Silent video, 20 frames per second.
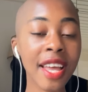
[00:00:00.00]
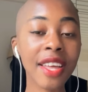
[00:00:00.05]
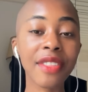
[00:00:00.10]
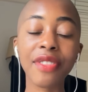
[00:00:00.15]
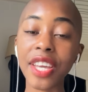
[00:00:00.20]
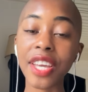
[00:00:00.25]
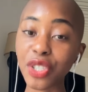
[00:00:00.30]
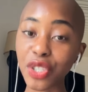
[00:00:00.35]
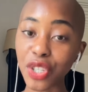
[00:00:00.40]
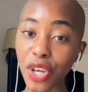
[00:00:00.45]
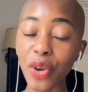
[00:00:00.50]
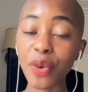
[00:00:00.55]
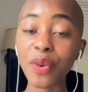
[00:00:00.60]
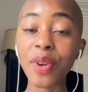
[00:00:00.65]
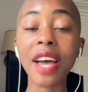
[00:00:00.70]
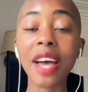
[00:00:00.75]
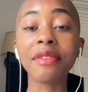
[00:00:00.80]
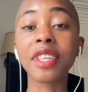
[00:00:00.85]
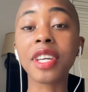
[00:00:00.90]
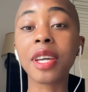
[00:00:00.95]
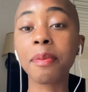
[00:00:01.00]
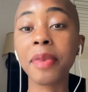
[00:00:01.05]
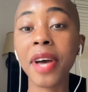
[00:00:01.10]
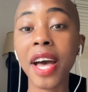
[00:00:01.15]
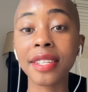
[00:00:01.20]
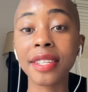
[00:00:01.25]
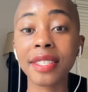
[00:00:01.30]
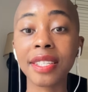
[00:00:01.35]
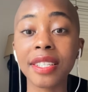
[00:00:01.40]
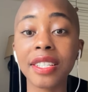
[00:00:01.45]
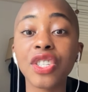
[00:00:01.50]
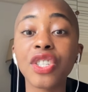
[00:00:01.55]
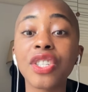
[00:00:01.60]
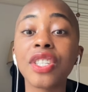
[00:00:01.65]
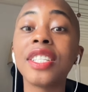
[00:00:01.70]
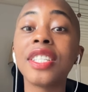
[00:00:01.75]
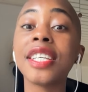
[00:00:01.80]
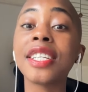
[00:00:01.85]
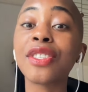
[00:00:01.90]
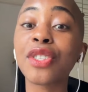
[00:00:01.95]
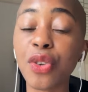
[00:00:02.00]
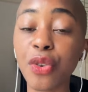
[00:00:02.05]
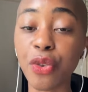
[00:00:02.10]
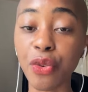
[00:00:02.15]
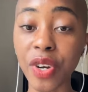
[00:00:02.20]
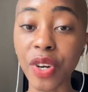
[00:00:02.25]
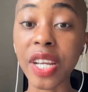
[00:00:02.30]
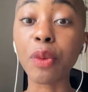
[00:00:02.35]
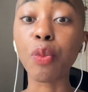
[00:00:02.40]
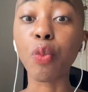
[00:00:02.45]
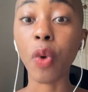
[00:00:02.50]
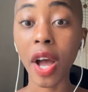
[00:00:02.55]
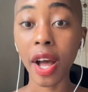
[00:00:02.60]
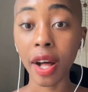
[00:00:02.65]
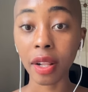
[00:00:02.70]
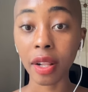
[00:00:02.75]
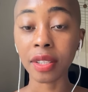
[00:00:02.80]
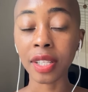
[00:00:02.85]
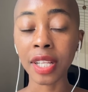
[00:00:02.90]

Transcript: They don't have the capacity to disagree well